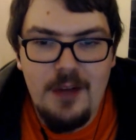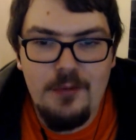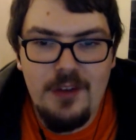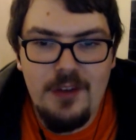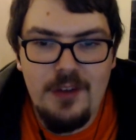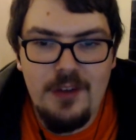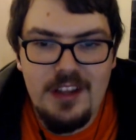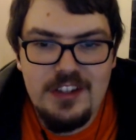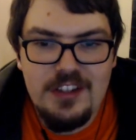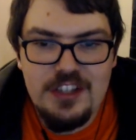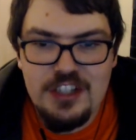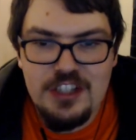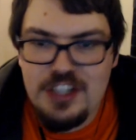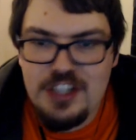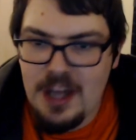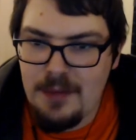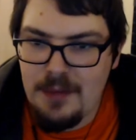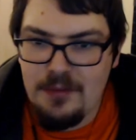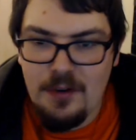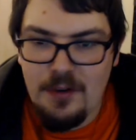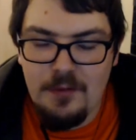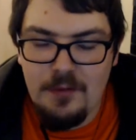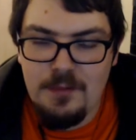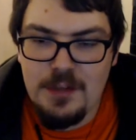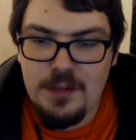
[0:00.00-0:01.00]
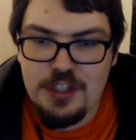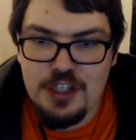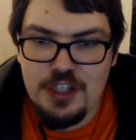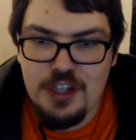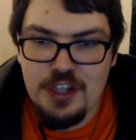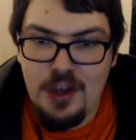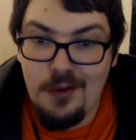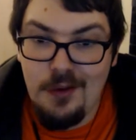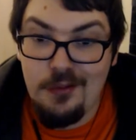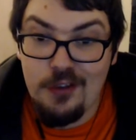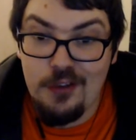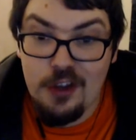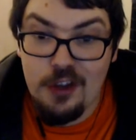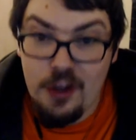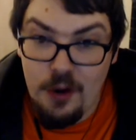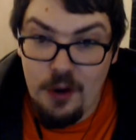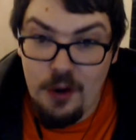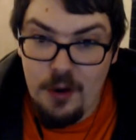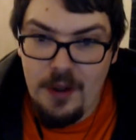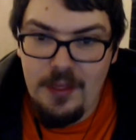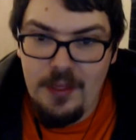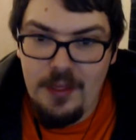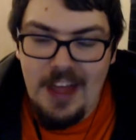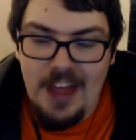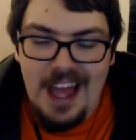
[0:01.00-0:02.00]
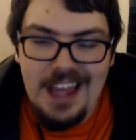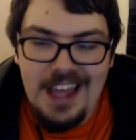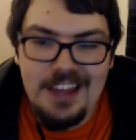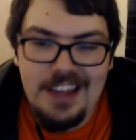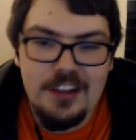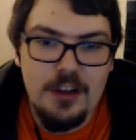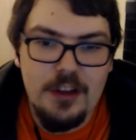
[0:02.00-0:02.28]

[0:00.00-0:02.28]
recent chapter of Mission Yozakura that is